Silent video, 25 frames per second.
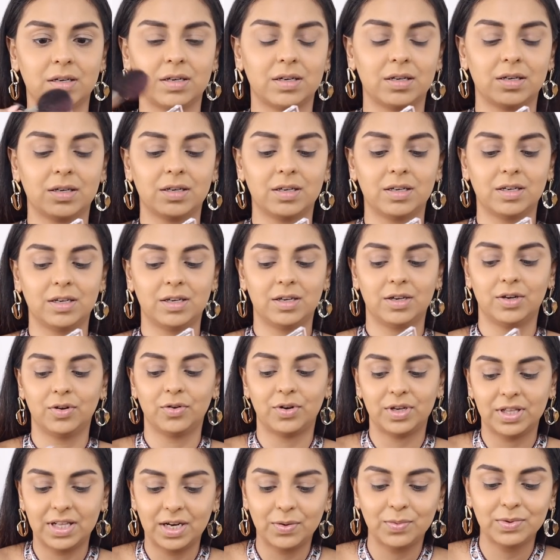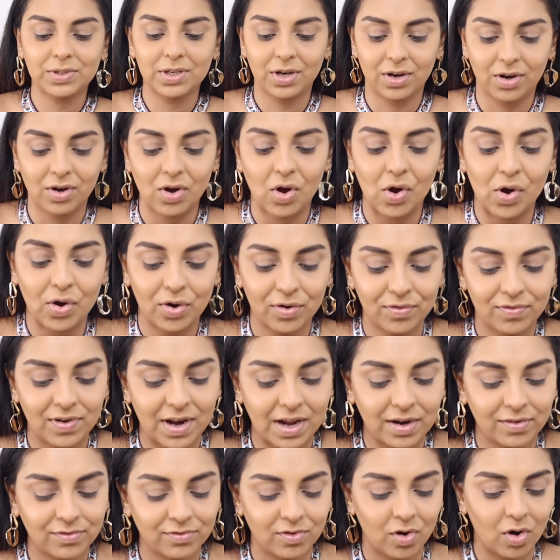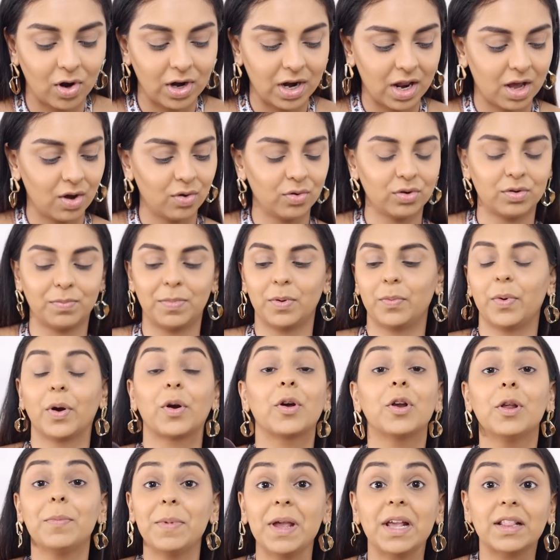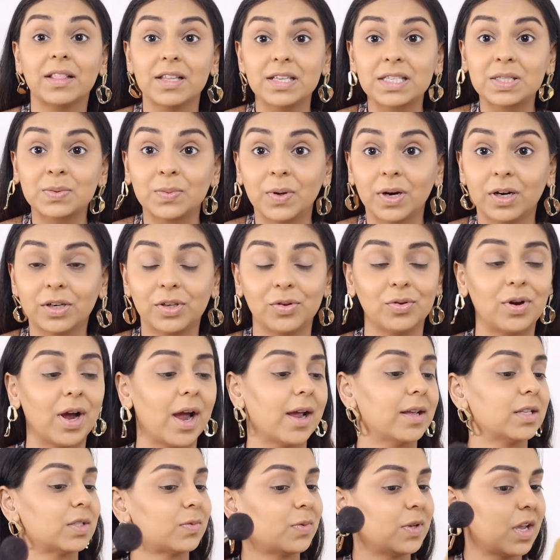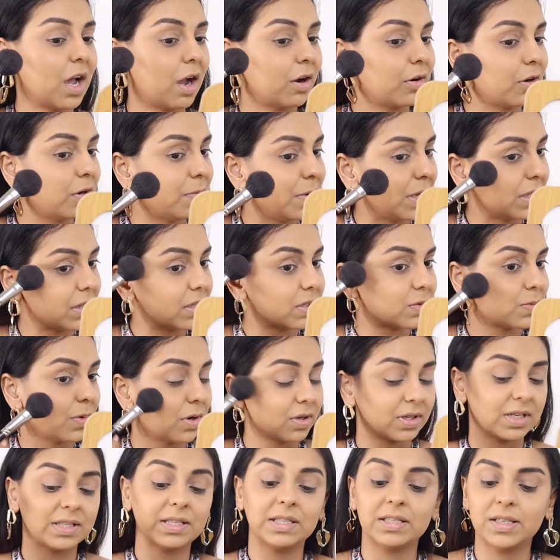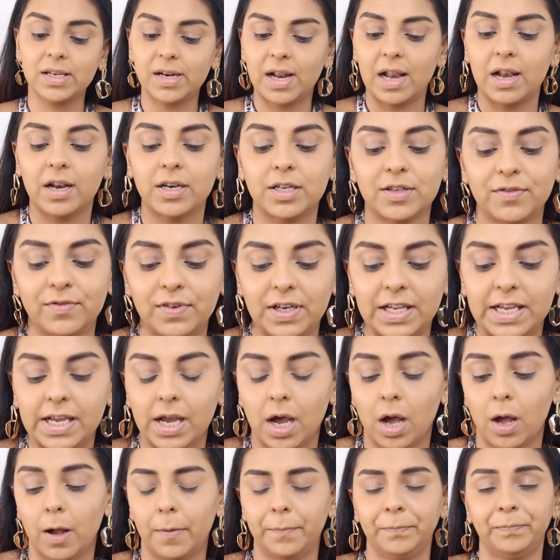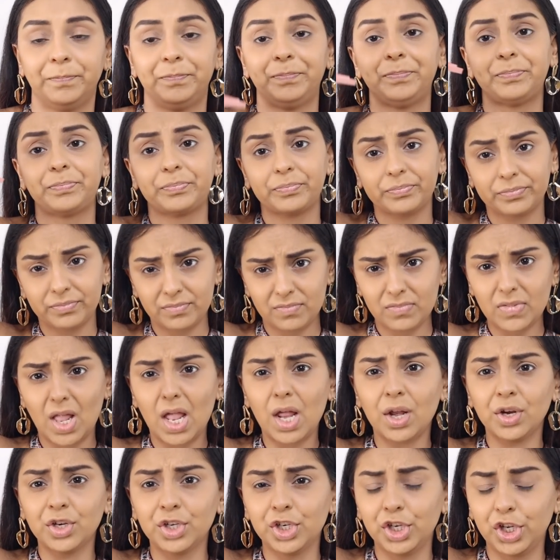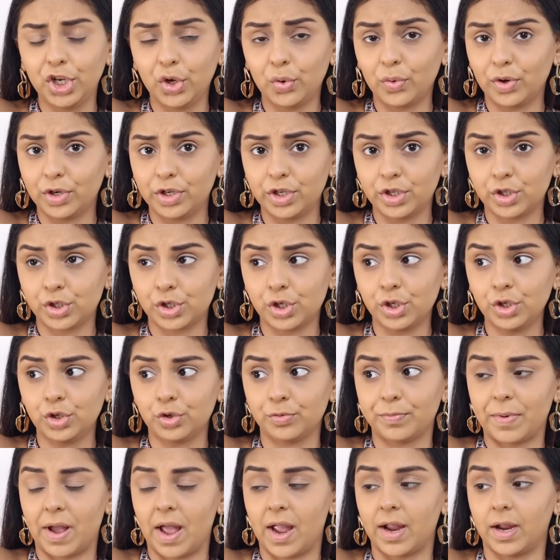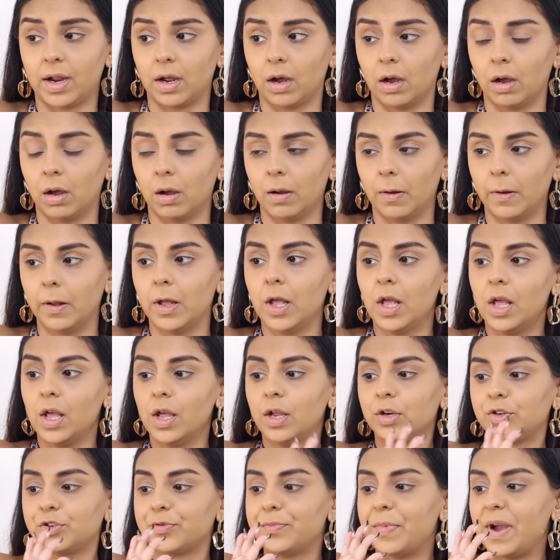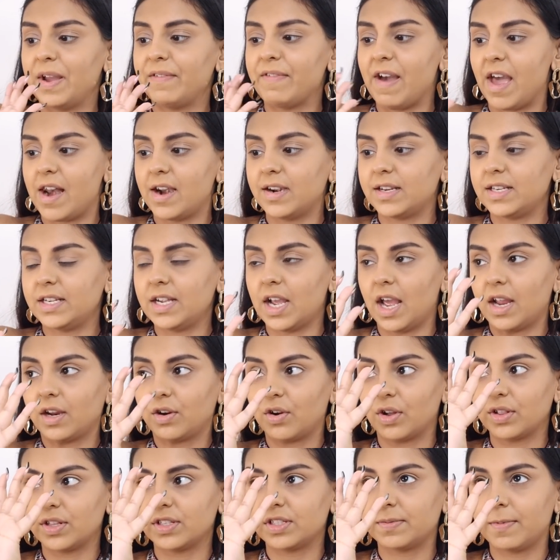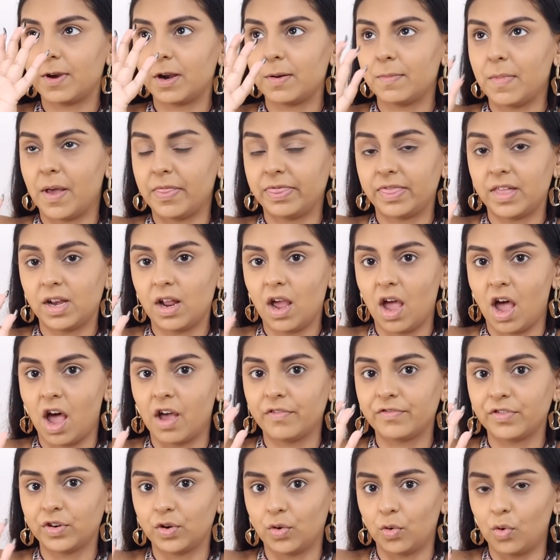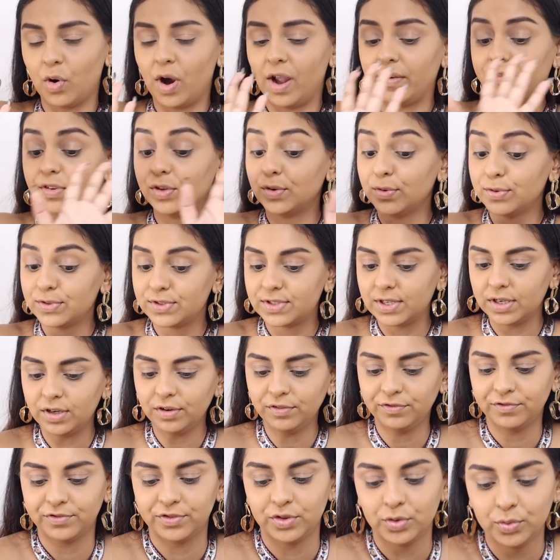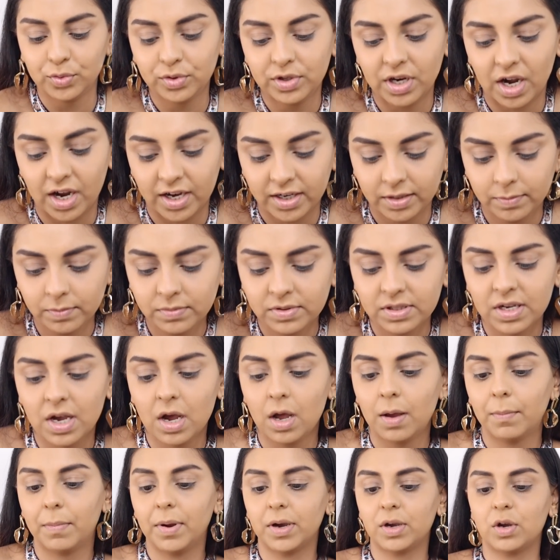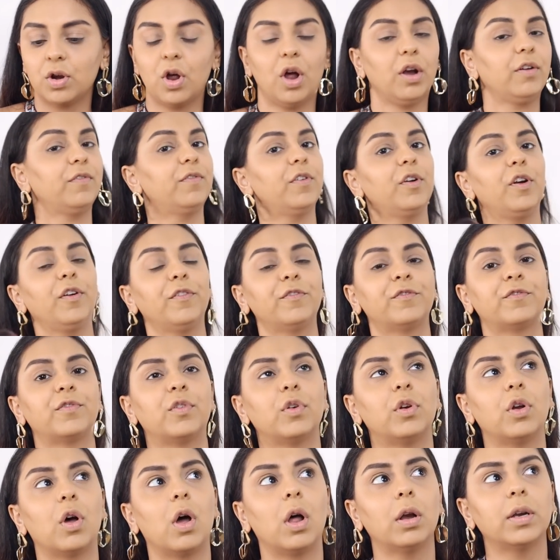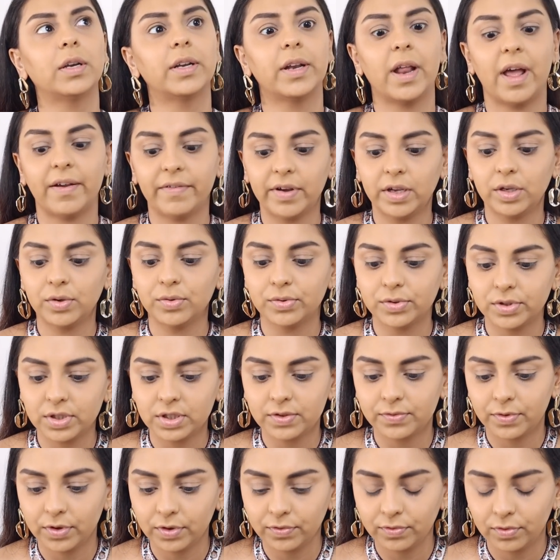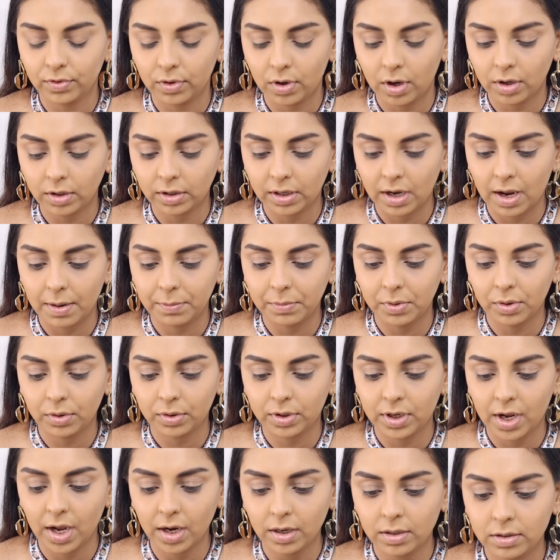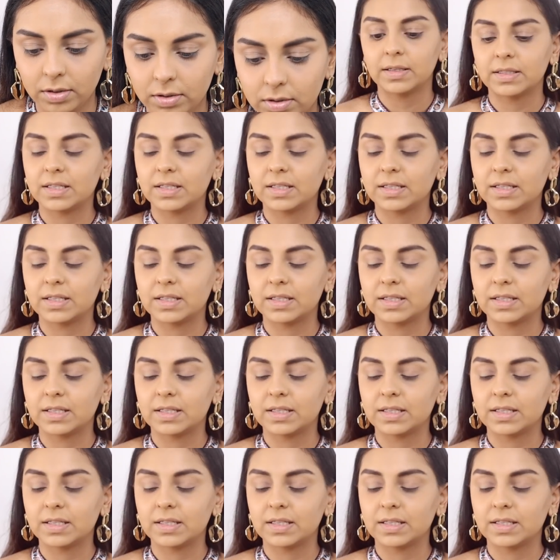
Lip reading: Ta-da! Okay, that was a lot of like fallout, but we're gonna make this work, you guys. We are gonna make this work. This is a relatively new addition to my vanity. I got this about a month and a half ago. I've used it a few times, but not for a full-on. Have I used this for a full-on glam look yet?